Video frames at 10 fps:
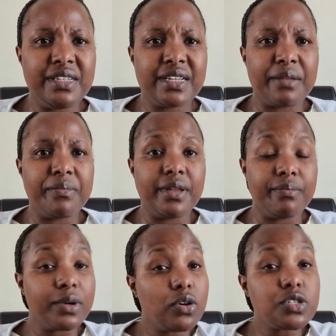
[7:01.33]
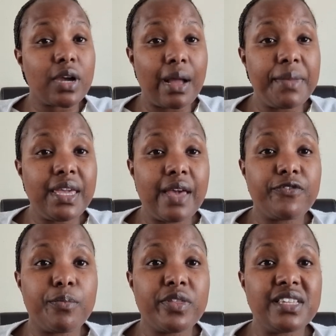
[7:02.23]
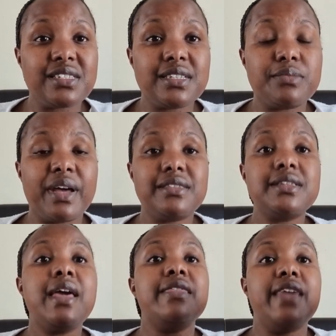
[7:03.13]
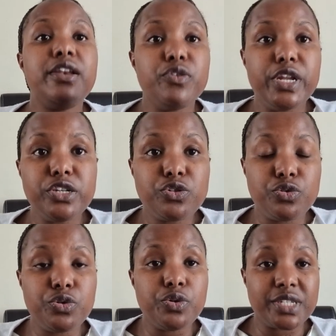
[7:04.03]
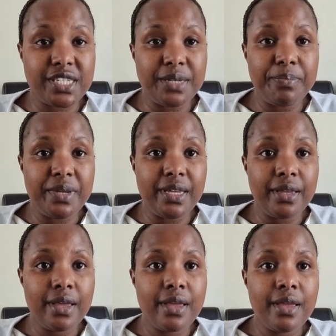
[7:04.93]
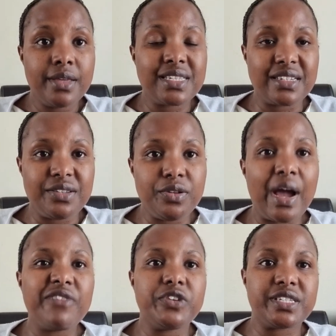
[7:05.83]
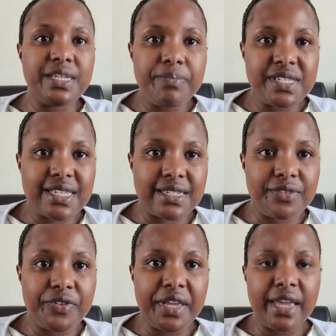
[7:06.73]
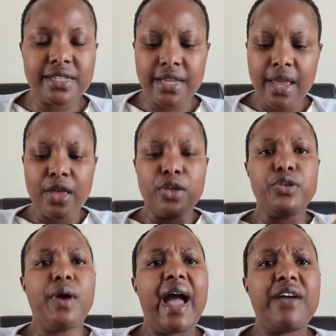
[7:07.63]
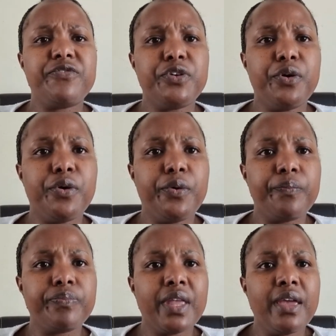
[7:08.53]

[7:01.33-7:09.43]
it can, because you're coming here for more than 6 months, then you need to do your TB, you have your TB certificate, you have your